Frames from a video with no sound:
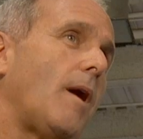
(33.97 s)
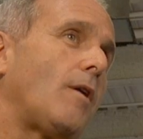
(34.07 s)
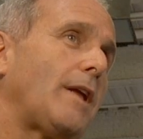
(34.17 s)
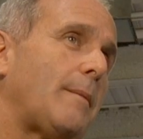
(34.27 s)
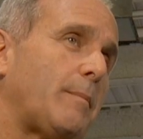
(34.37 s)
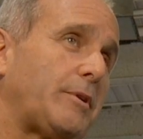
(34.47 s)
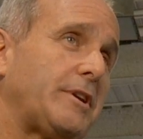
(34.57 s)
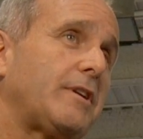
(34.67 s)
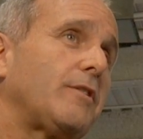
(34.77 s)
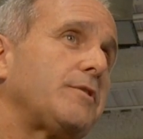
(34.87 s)
Our lab in
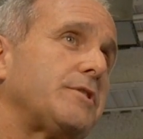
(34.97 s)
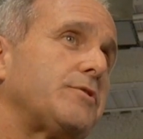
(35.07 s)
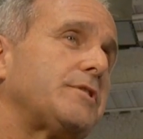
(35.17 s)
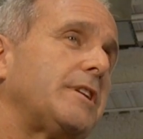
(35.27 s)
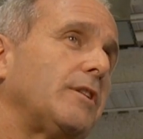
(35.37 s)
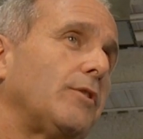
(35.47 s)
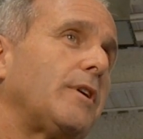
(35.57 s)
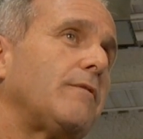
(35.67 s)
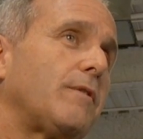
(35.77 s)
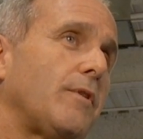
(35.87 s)
particular is interested in
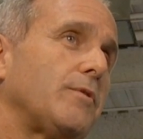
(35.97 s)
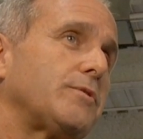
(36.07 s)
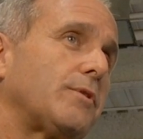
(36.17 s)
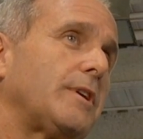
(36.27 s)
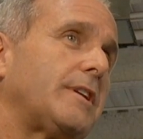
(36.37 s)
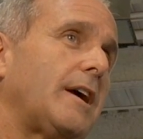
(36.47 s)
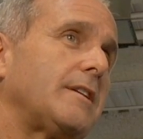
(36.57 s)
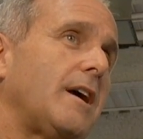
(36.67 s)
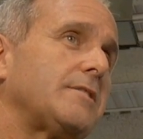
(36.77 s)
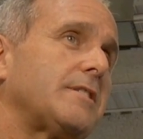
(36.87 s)
looking for those early
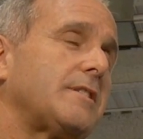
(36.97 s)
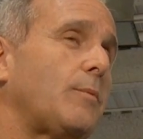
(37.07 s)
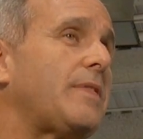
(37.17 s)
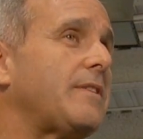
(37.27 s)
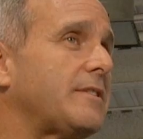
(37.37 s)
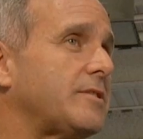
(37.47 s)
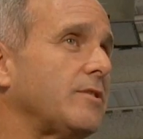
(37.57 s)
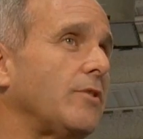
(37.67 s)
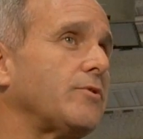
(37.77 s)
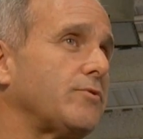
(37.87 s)
diagnostics. Now, we think this is
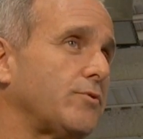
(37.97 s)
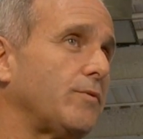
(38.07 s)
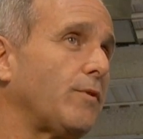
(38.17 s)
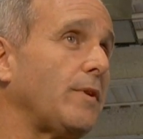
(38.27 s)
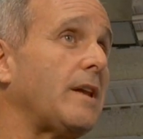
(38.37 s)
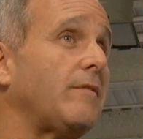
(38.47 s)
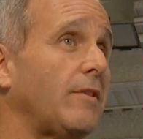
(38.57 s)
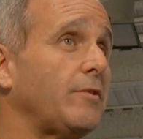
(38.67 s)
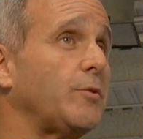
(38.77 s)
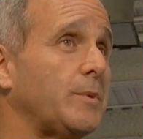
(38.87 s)
also true for a lot of
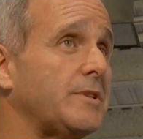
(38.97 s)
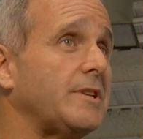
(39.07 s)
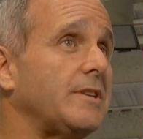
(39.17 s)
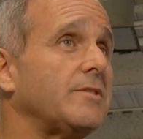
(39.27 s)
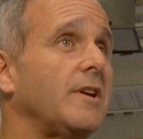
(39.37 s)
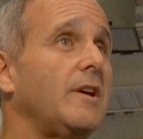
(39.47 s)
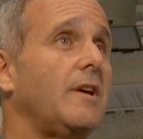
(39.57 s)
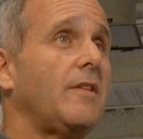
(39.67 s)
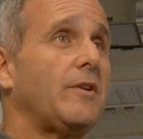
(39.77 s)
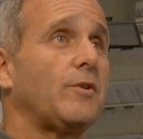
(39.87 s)
other human disease.
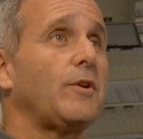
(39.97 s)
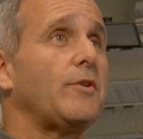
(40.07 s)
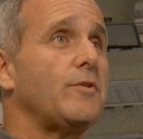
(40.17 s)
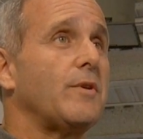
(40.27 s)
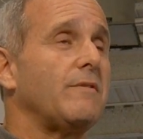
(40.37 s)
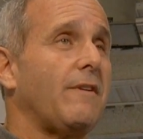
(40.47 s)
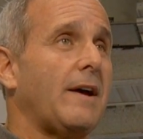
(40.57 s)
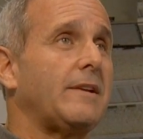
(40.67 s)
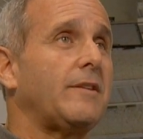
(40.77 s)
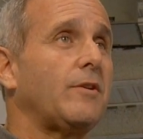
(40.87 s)
The earlier you can
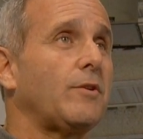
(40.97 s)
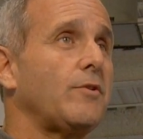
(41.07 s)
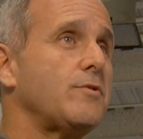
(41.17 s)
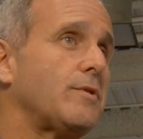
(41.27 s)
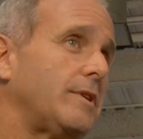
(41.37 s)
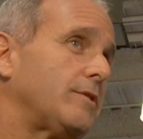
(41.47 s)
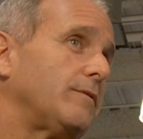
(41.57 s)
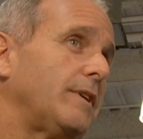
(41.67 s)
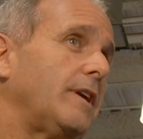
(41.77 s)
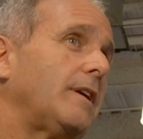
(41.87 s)
find it, the earlier you can
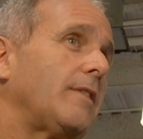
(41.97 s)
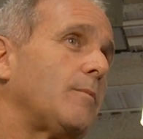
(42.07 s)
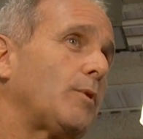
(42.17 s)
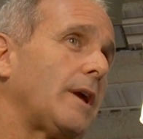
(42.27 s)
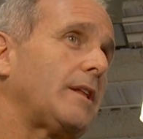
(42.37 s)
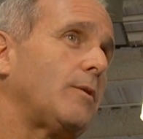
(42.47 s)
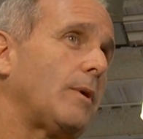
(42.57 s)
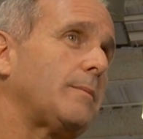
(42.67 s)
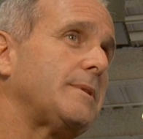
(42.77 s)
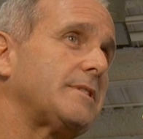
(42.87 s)
intervene, and the more likely you
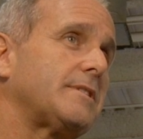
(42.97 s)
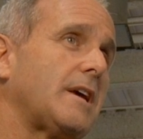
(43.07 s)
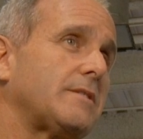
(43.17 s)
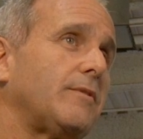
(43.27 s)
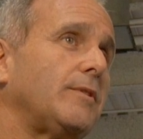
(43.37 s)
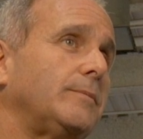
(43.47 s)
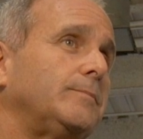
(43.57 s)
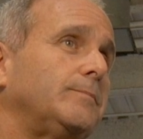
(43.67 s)
are to be successful.